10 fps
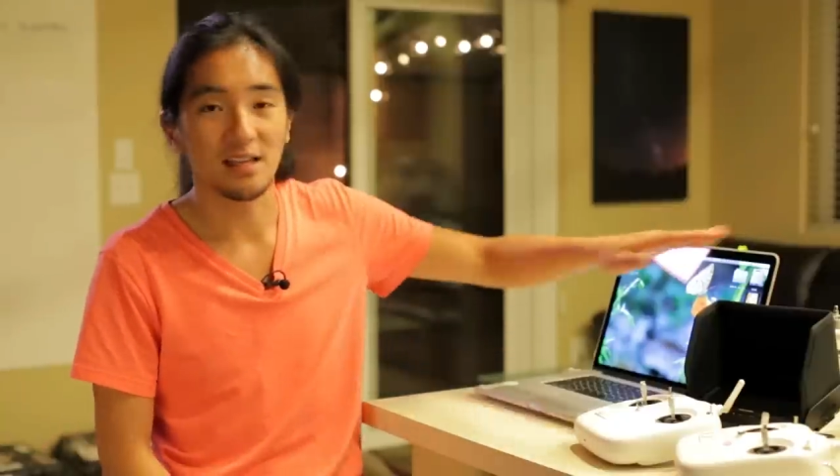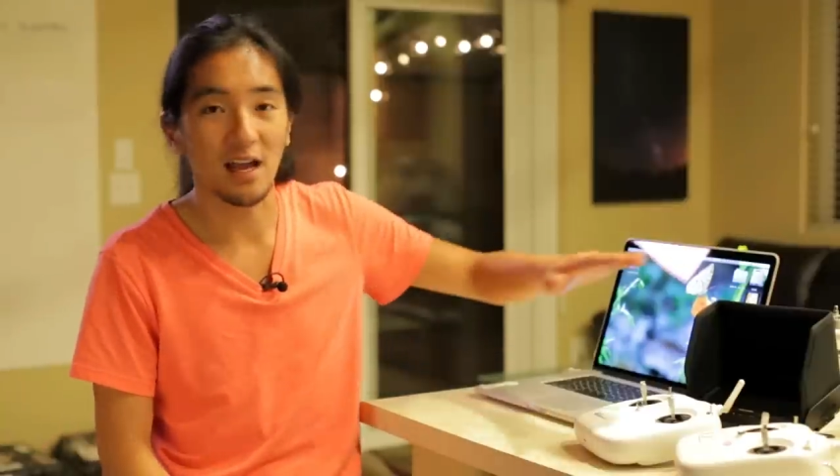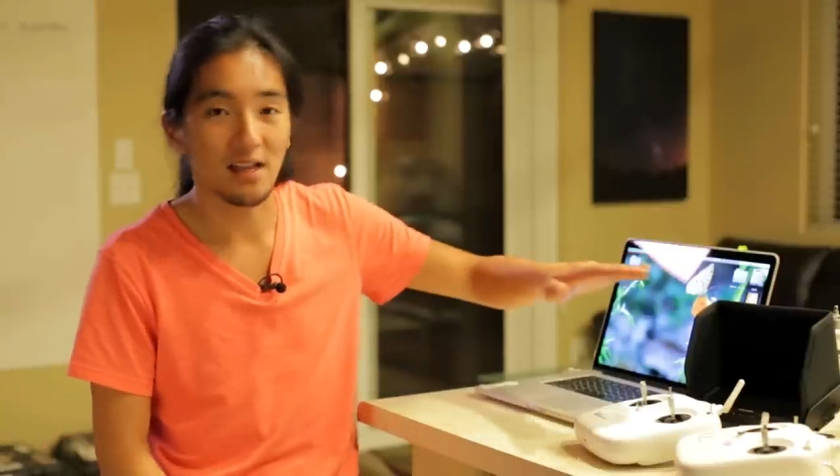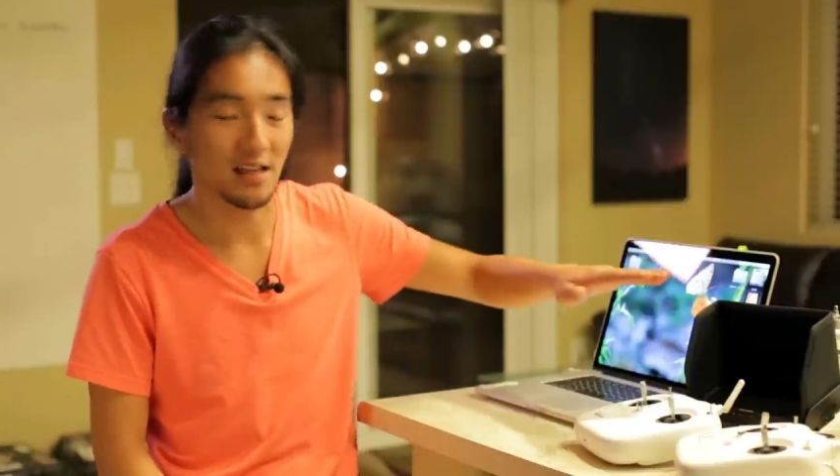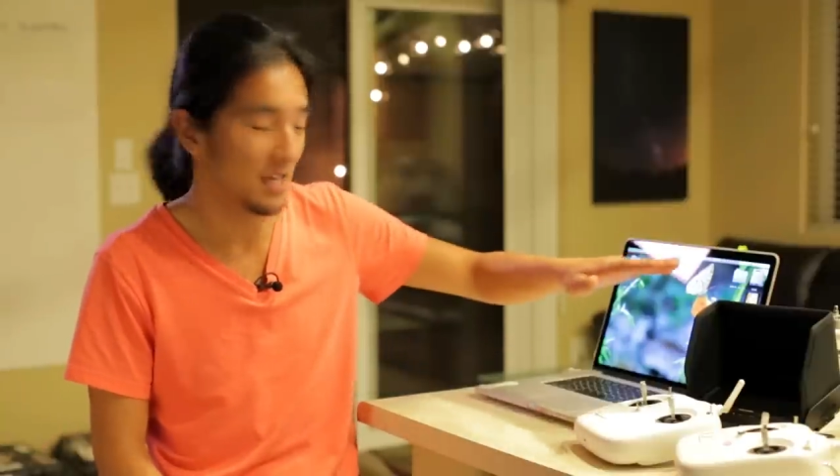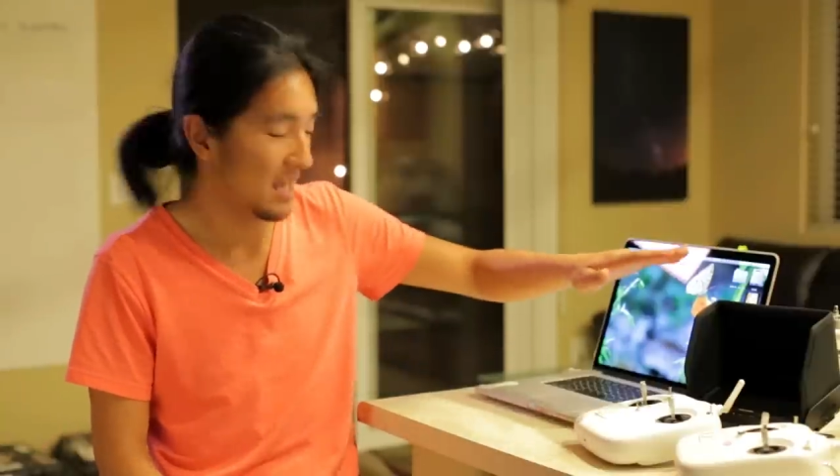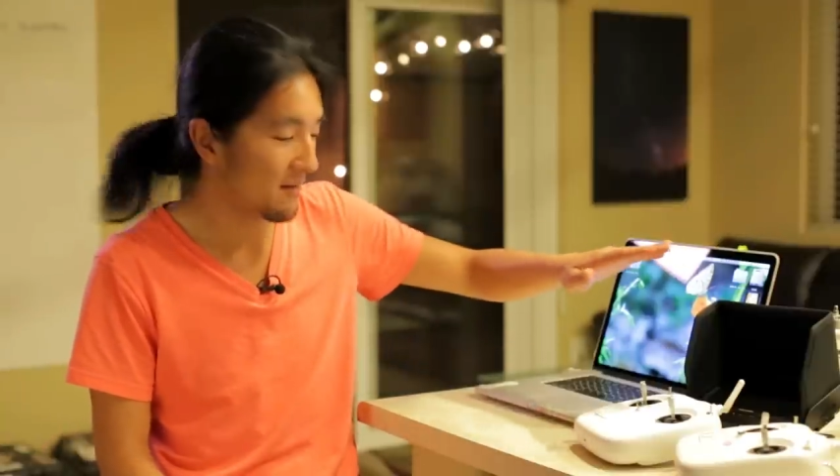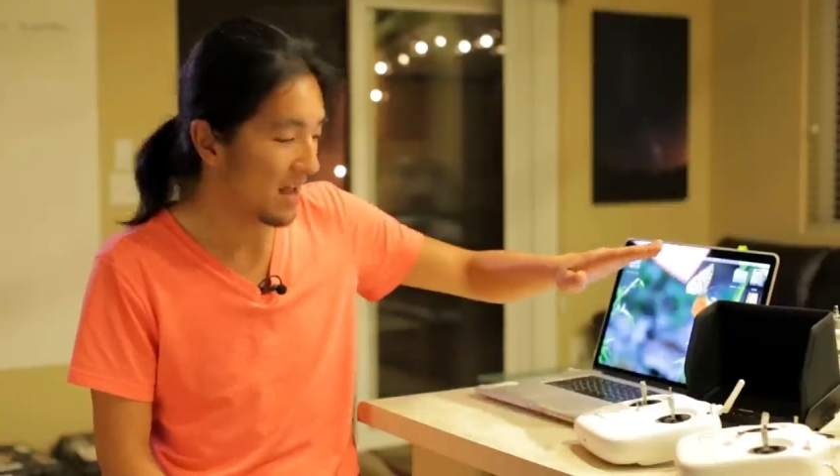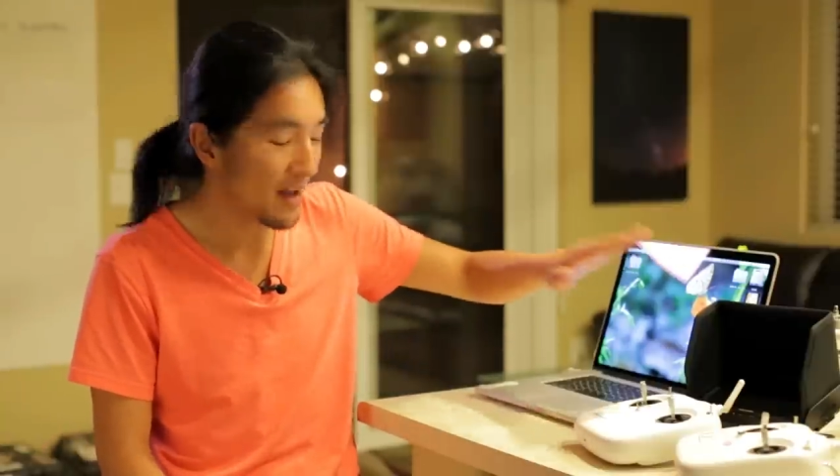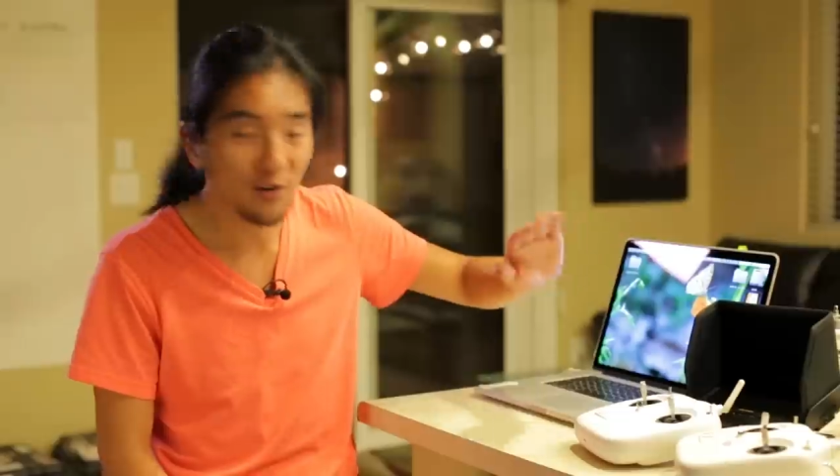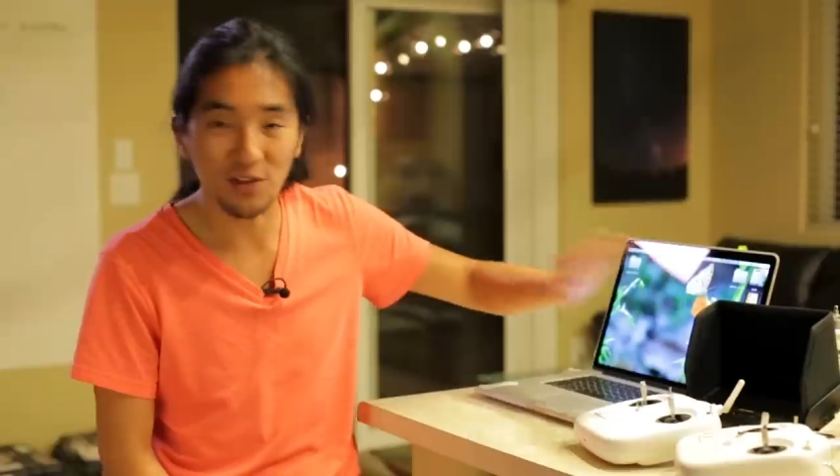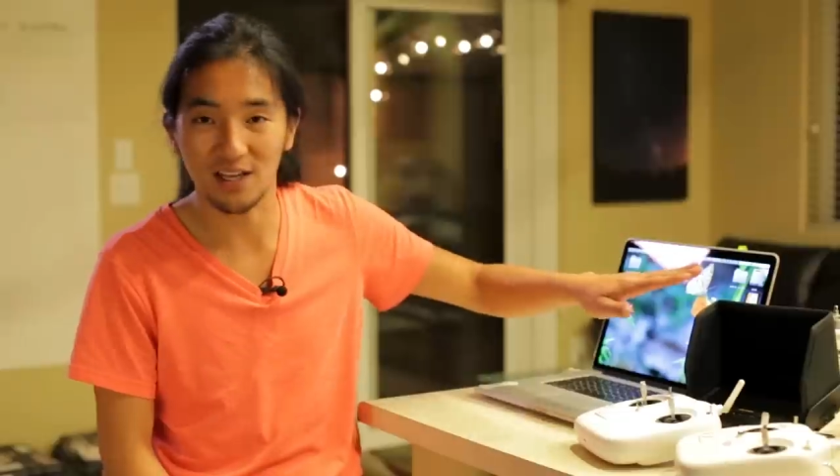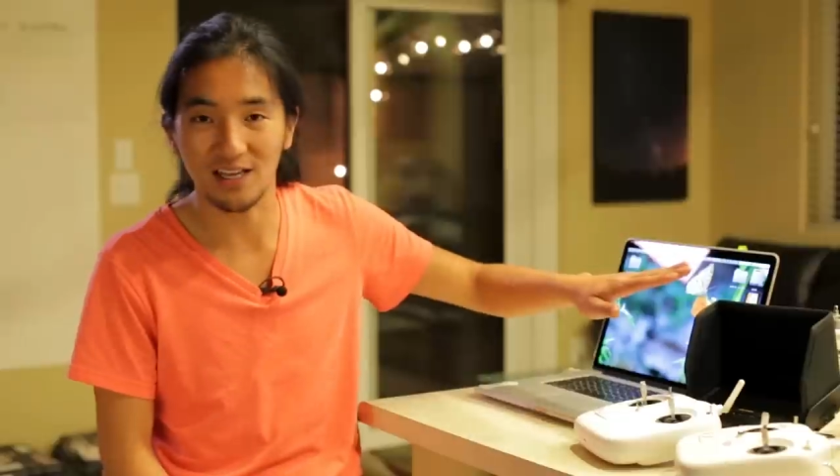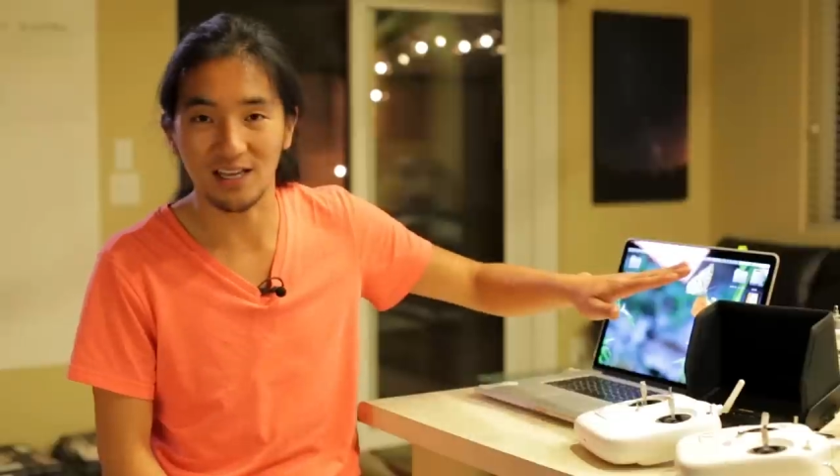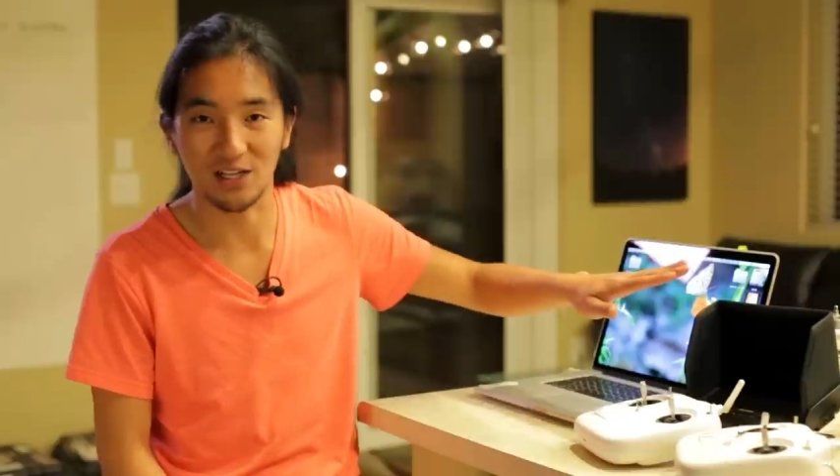not like
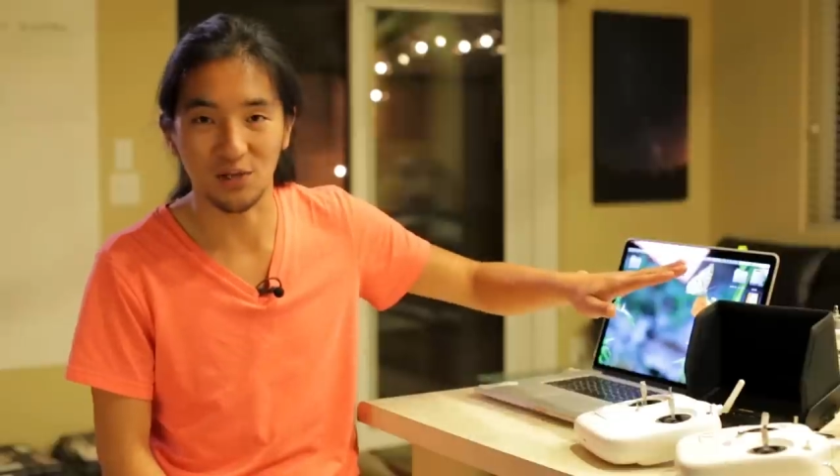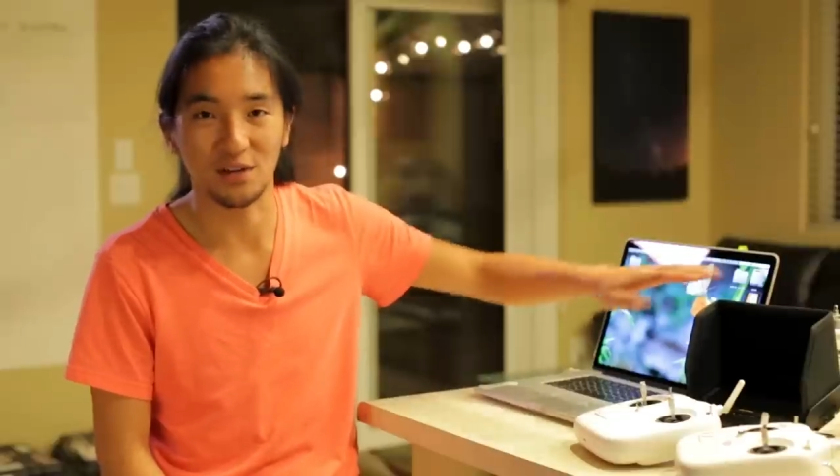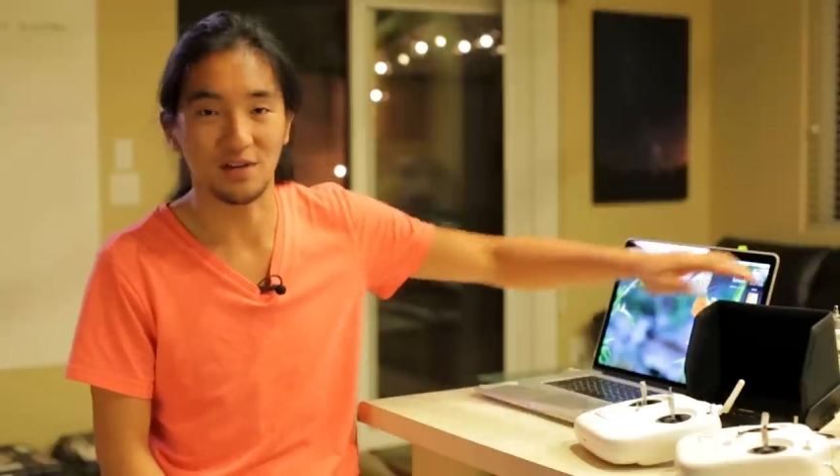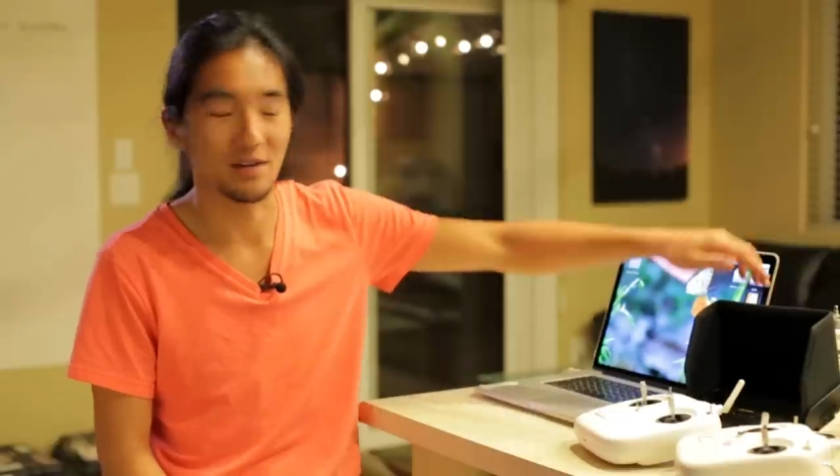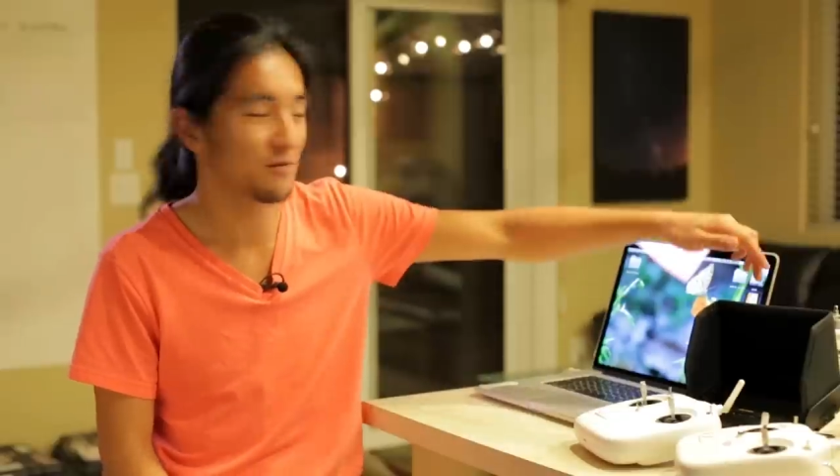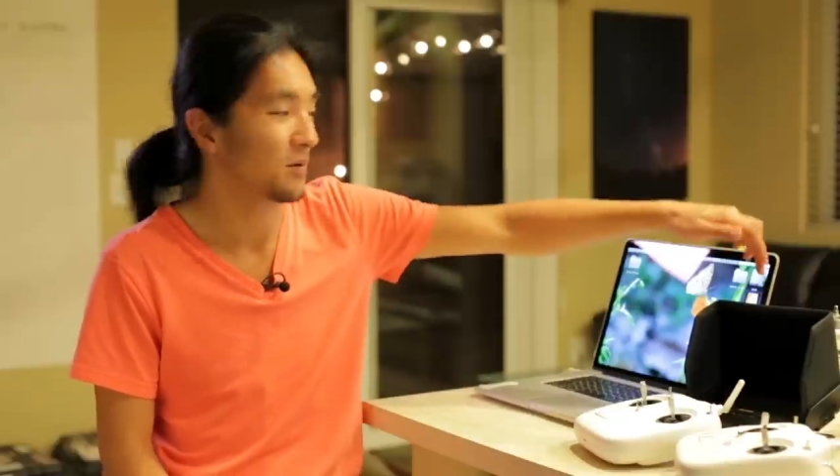everything included,